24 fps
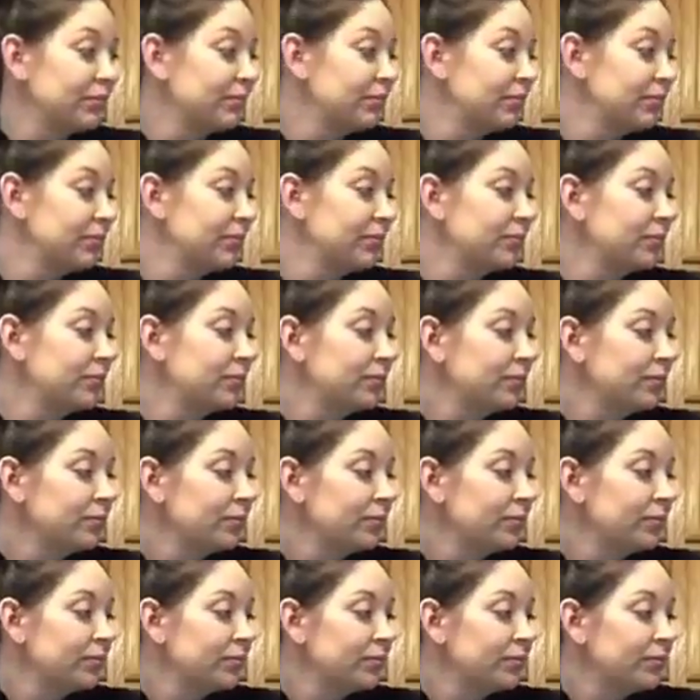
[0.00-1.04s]

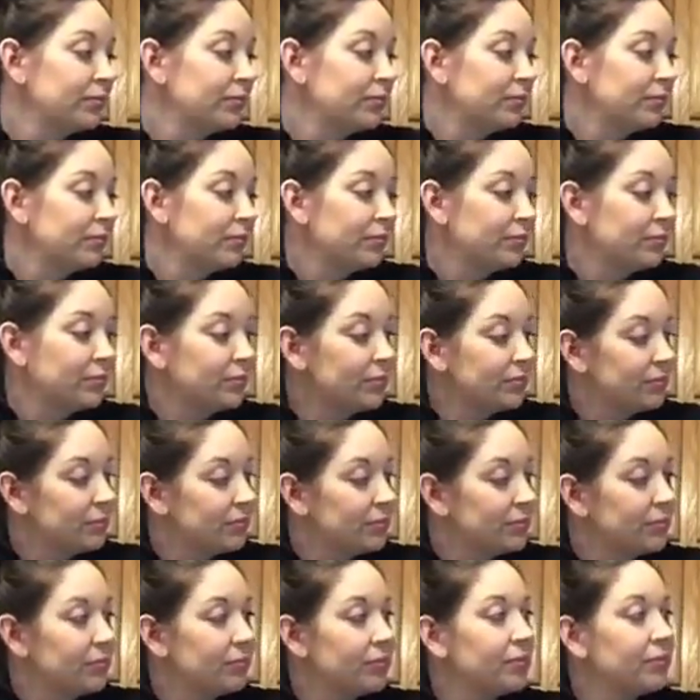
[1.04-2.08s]

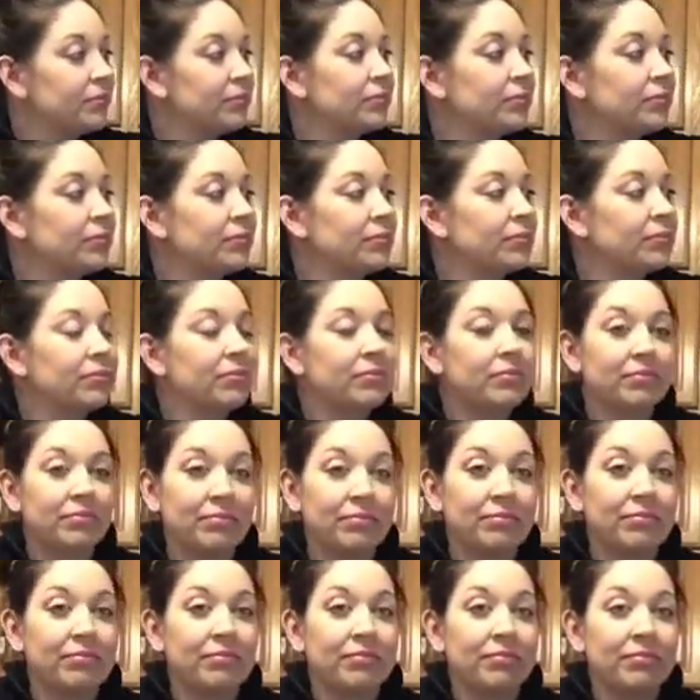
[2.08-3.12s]

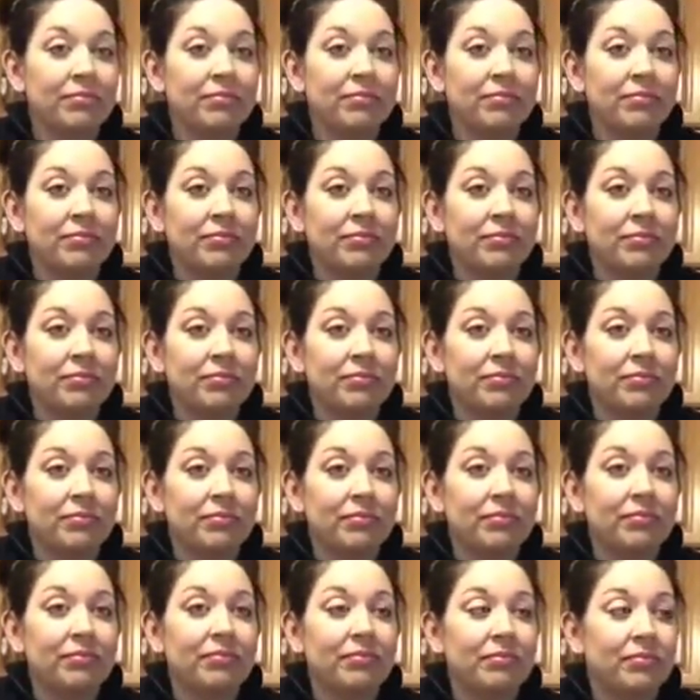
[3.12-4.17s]

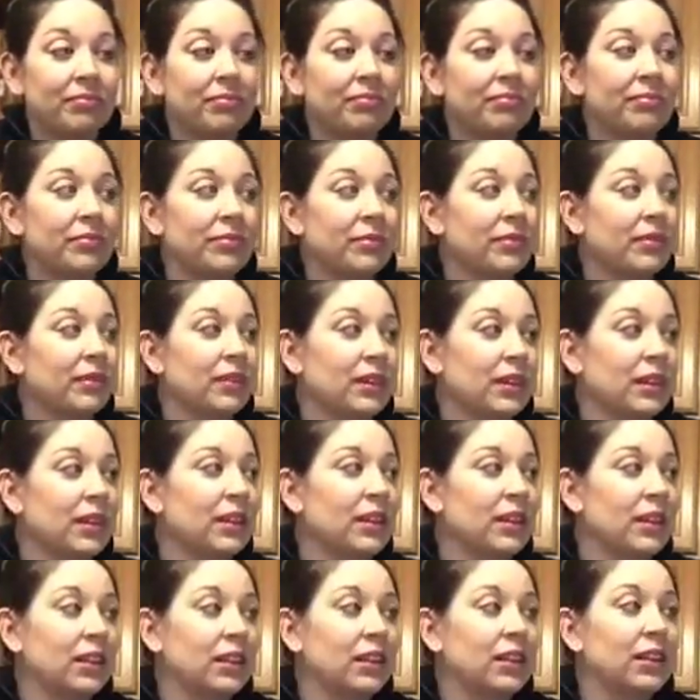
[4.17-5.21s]

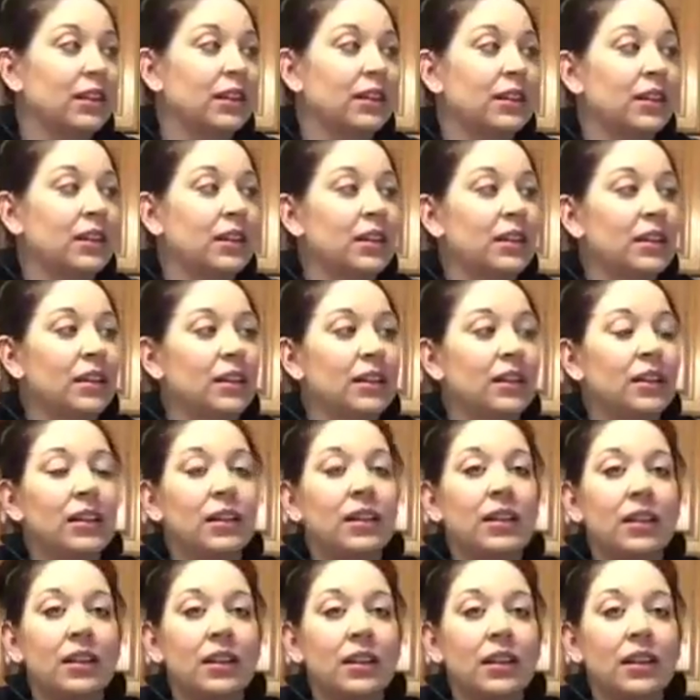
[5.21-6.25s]

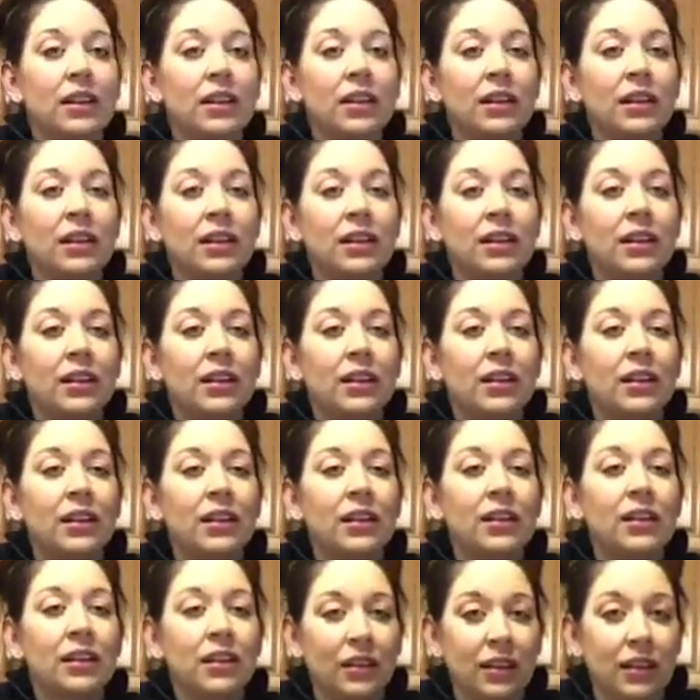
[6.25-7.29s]

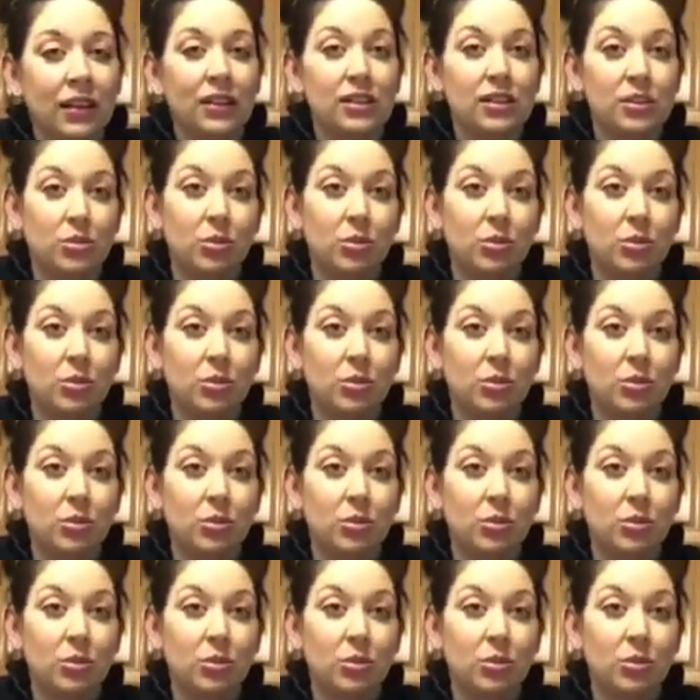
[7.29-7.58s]
No words are spoken by the person on screen.